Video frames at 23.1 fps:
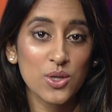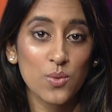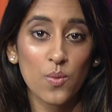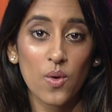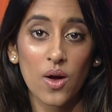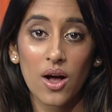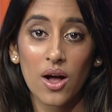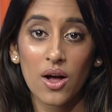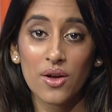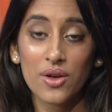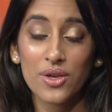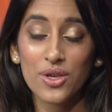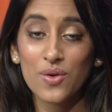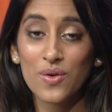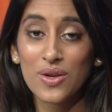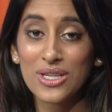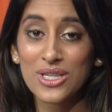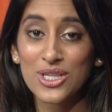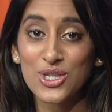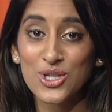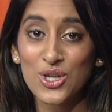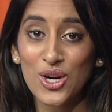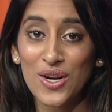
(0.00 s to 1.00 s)
well, you
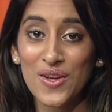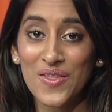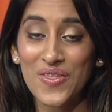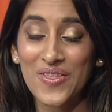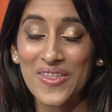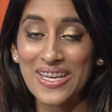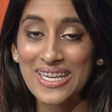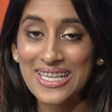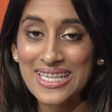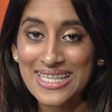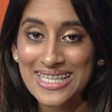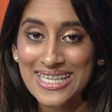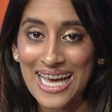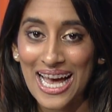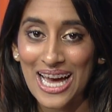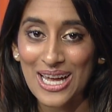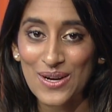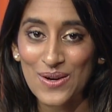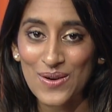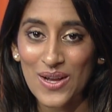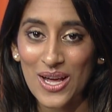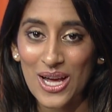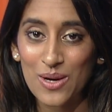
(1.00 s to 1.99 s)
can start this
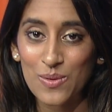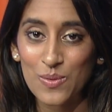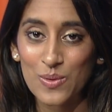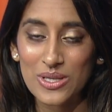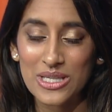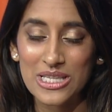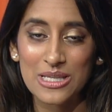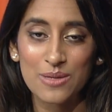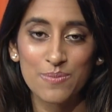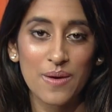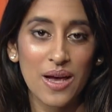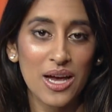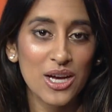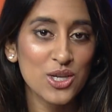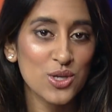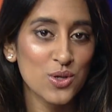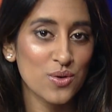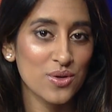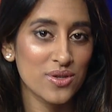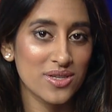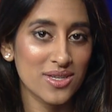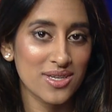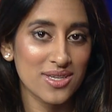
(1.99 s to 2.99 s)
Saturday with
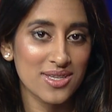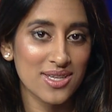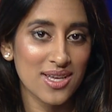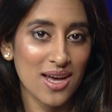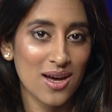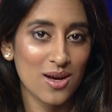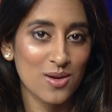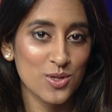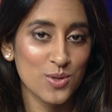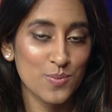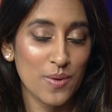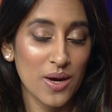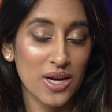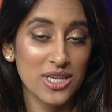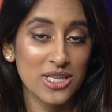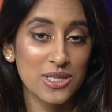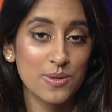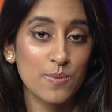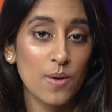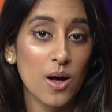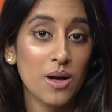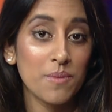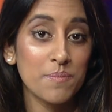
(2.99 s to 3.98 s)
special discounts by
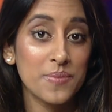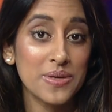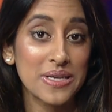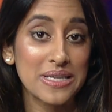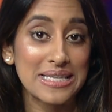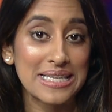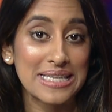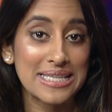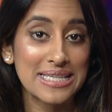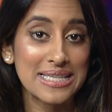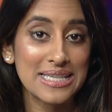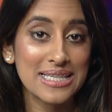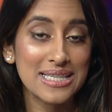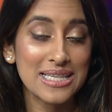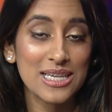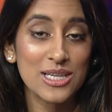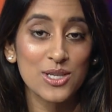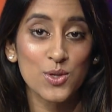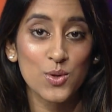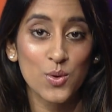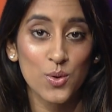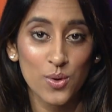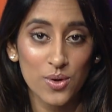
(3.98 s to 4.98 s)
small businesses
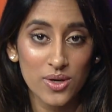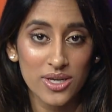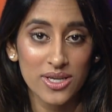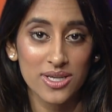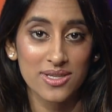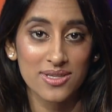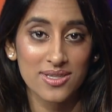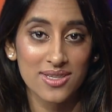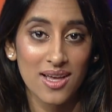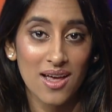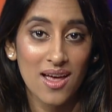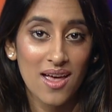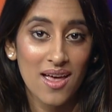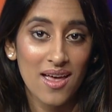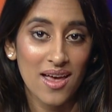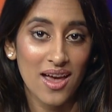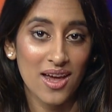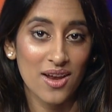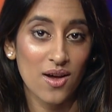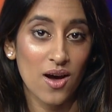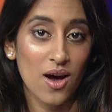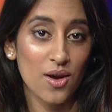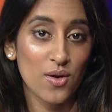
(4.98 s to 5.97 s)
in Torrance
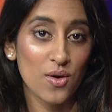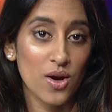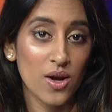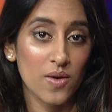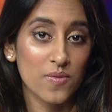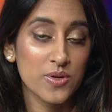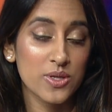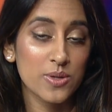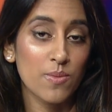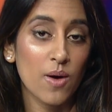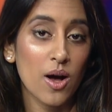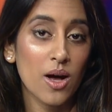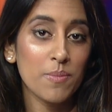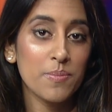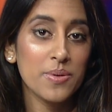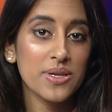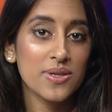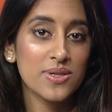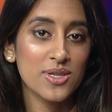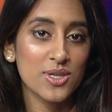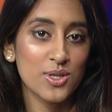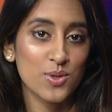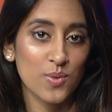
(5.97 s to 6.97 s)
in honor of Small
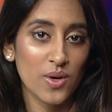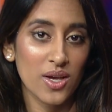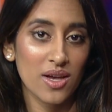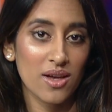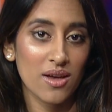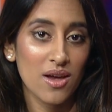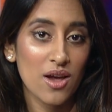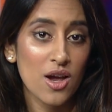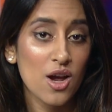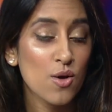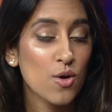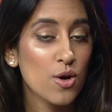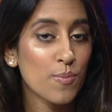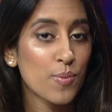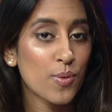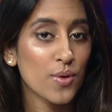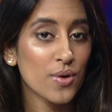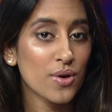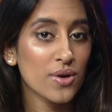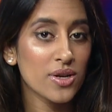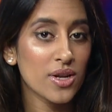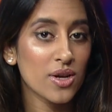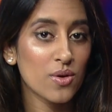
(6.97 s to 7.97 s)
Business Week.
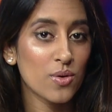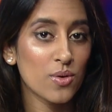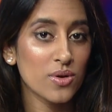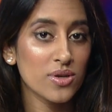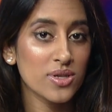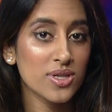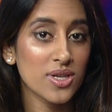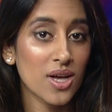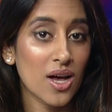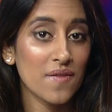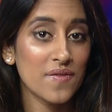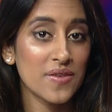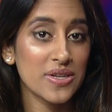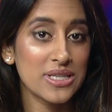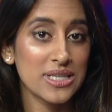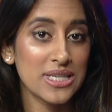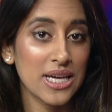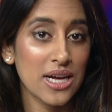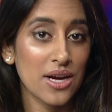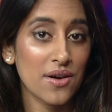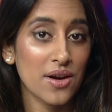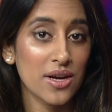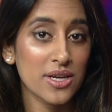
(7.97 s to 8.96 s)
Reporter Nicole
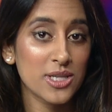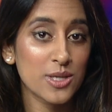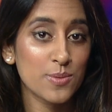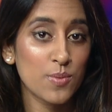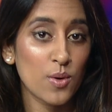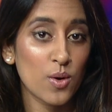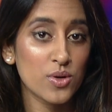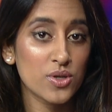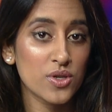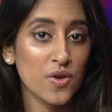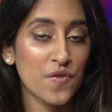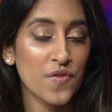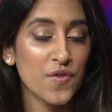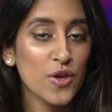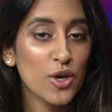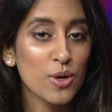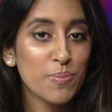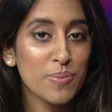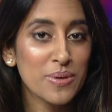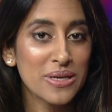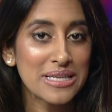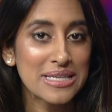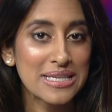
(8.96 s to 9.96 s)
Salvatierra spoke to few
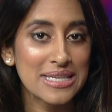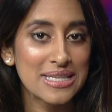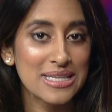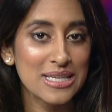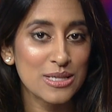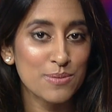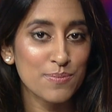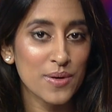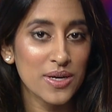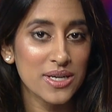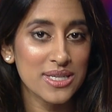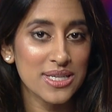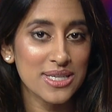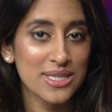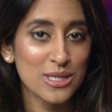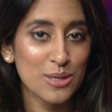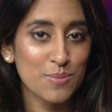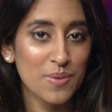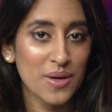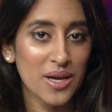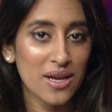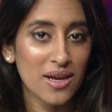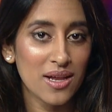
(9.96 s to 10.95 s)
businesses
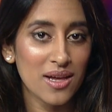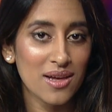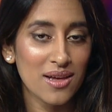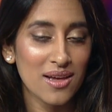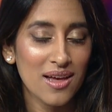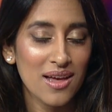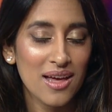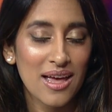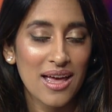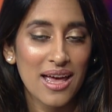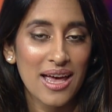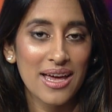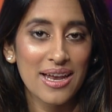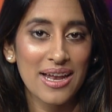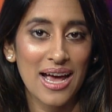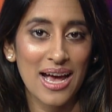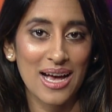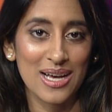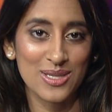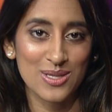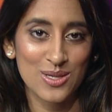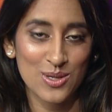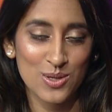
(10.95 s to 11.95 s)
participating and
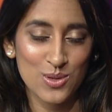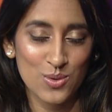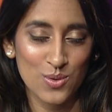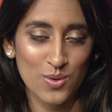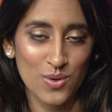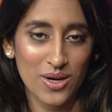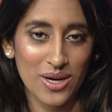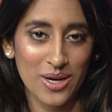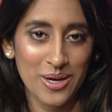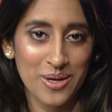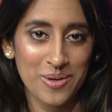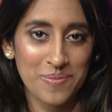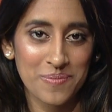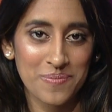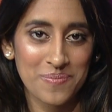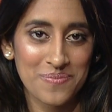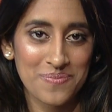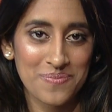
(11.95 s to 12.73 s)
has the story.